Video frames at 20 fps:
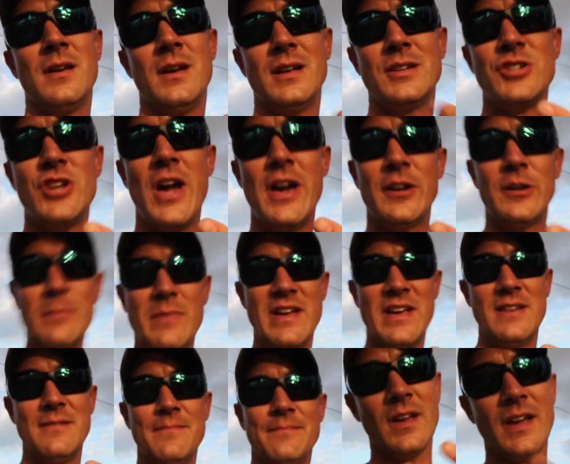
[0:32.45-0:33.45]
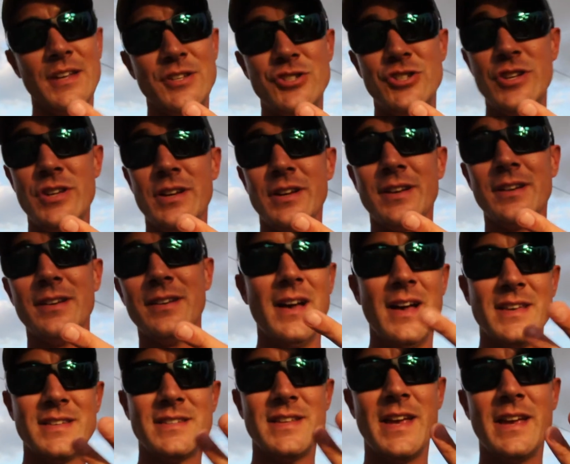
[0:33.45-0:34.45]
a chatterbait, a jig,
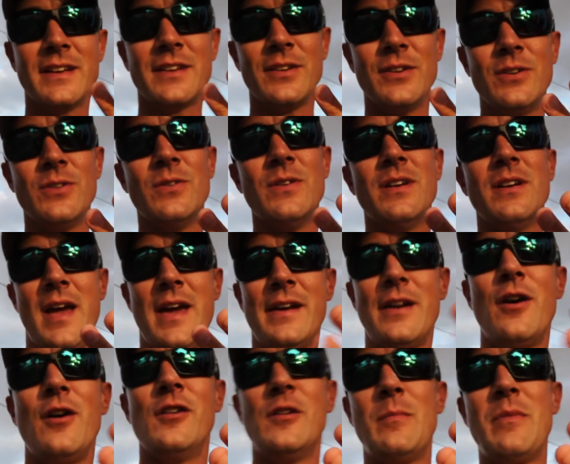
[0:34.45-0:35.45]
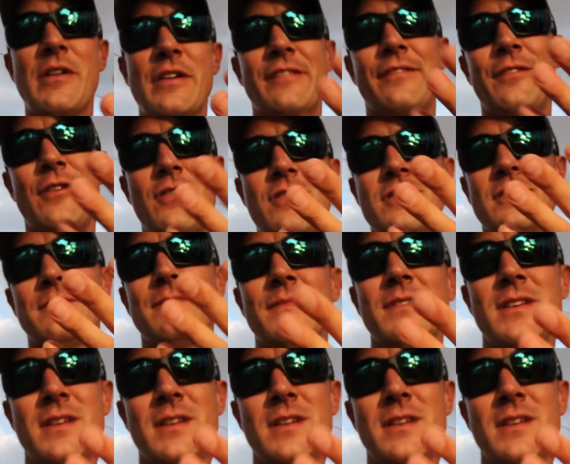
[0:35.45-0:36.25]
a Senko, and a hollow body frog.